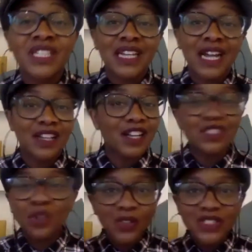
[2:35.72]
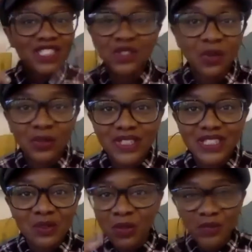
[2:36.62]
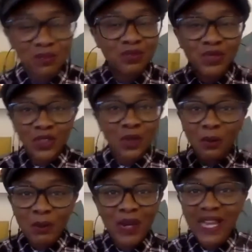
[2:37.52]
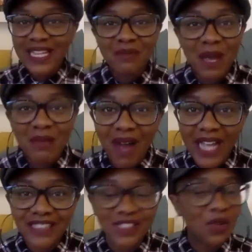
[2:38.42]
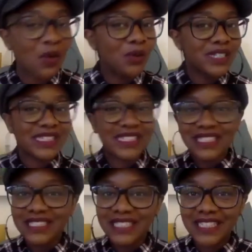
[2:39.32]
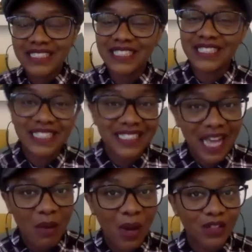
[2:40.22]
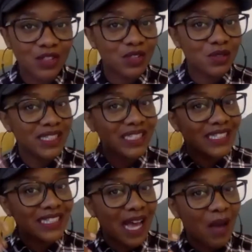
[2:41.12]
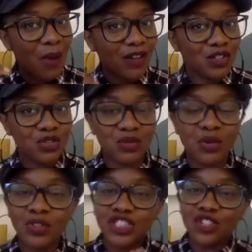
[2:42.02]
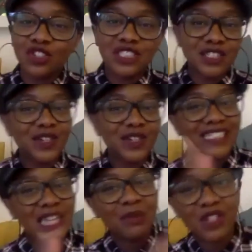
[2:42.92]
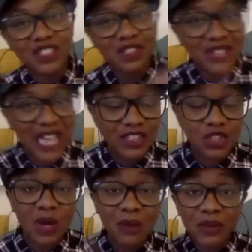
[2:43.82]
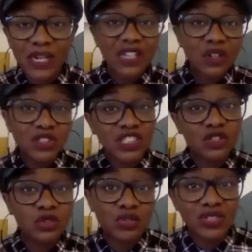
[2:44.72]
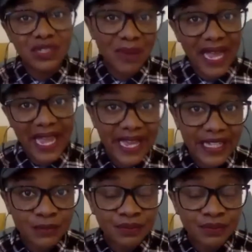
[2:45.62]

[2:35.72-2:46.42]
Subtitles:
because all these stories would, be playing in my mind. Oh, they're thinking this, they're thinking that about you, they're thinking that about you. Oh, she looked at you like that because of that. So I'm playing all these stories in my head